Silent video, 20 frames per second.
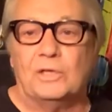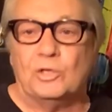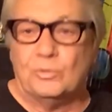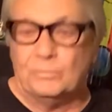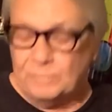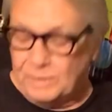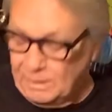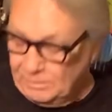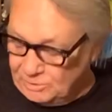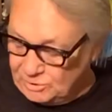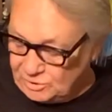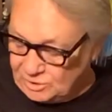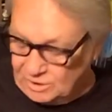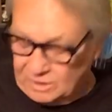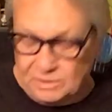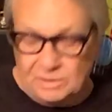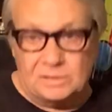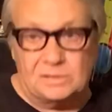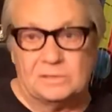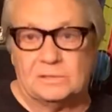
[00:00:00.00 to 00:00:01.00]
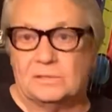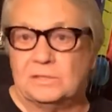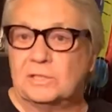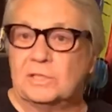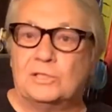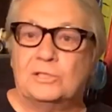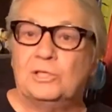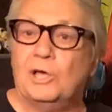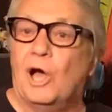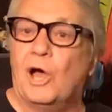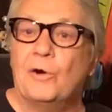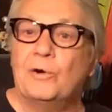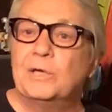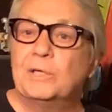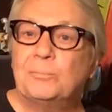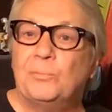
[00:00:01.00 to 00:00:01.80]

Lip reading: You'll be able to see this is the guitar he's